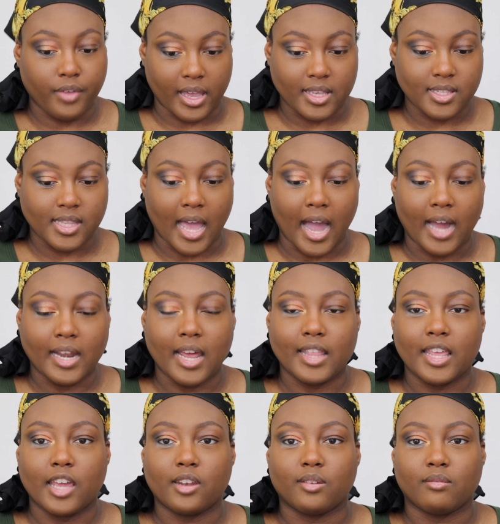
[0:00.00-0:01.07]
fix that
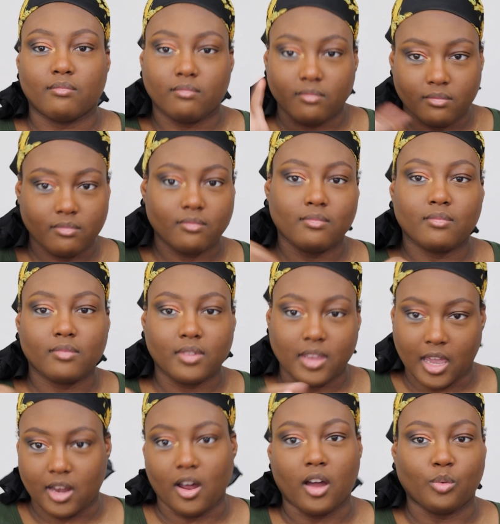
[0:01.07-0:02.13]
and then
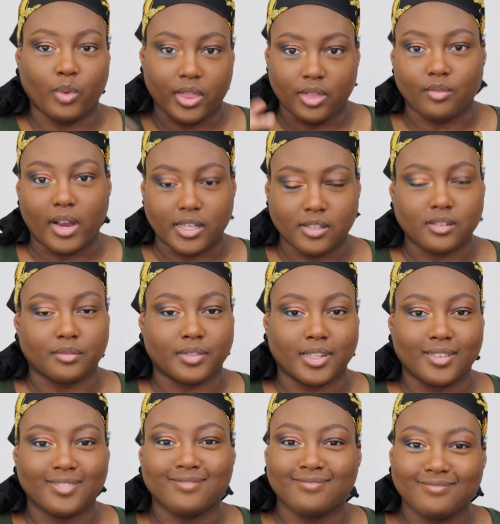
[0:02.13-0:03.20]
get on with the rest of
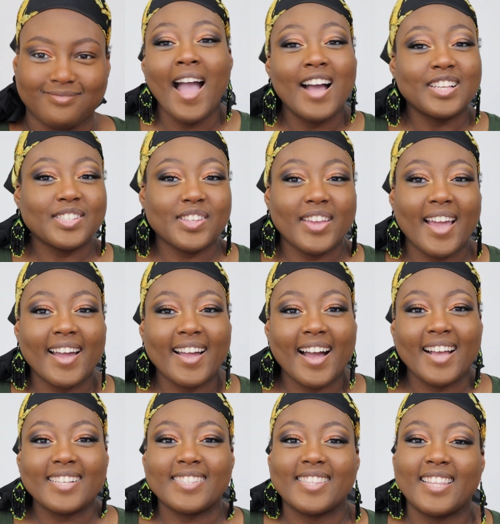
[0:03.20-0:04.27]
it. So yeah
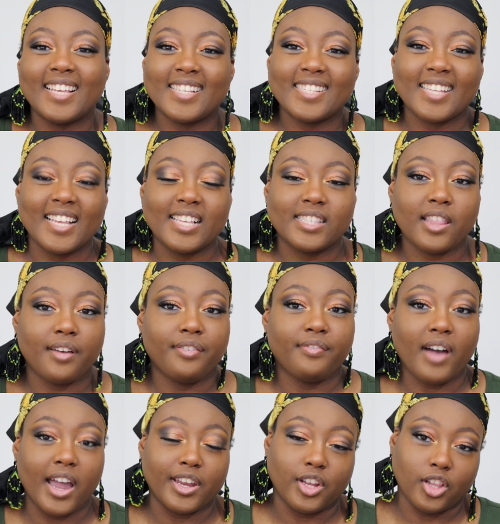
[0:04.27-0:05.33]
guys, this is the
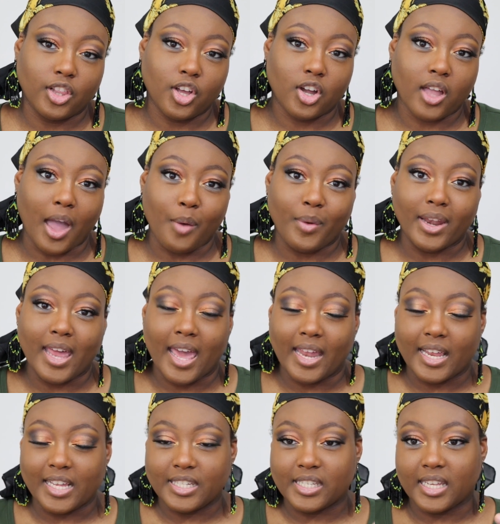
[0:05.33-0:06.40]
final look. I went
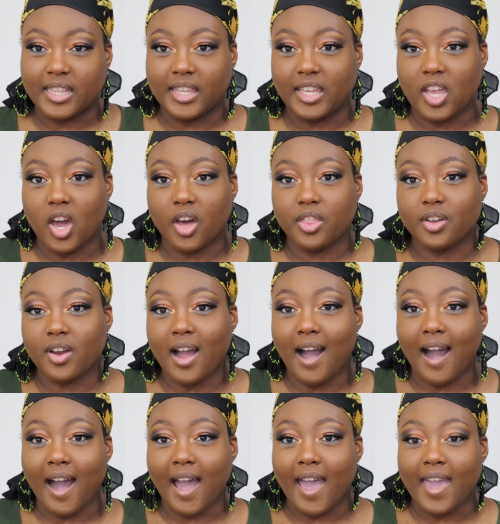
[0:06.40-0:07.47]
ahead and did the other
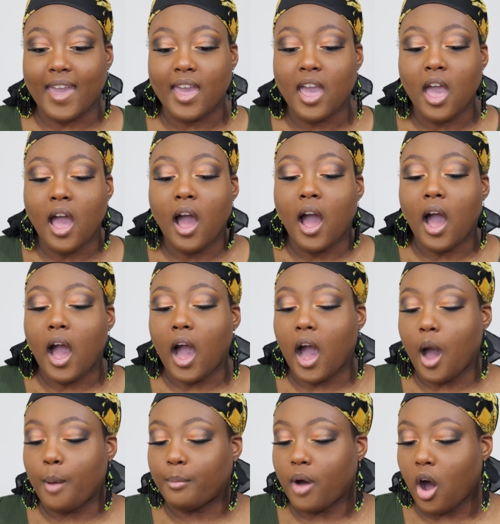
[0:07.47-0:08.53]
eye
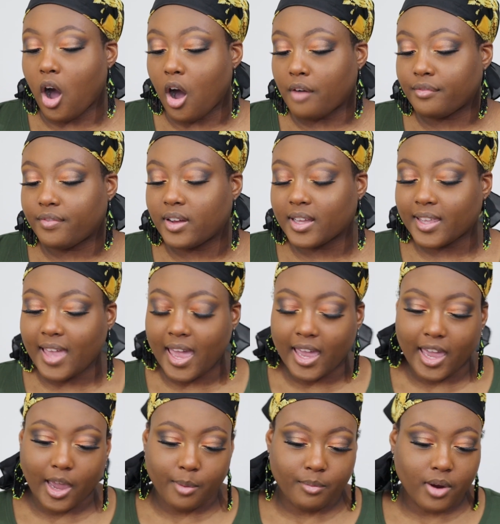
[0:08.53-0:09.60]
off
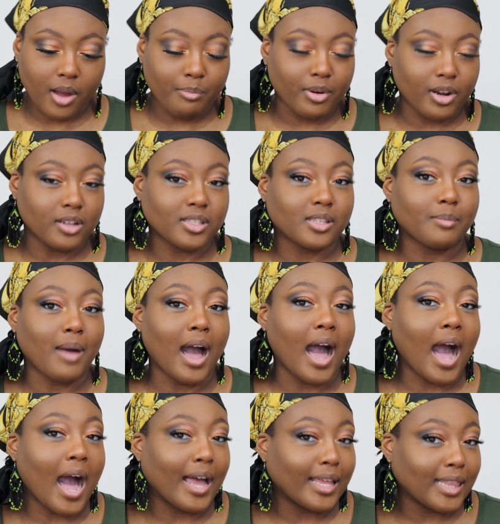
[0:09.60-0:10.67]
camera, put on some
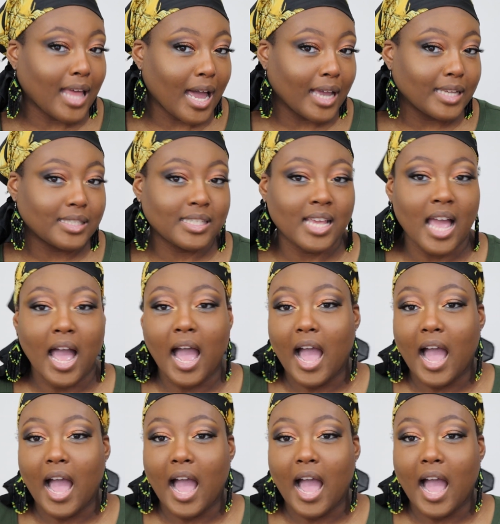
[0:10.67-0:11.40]
highlight,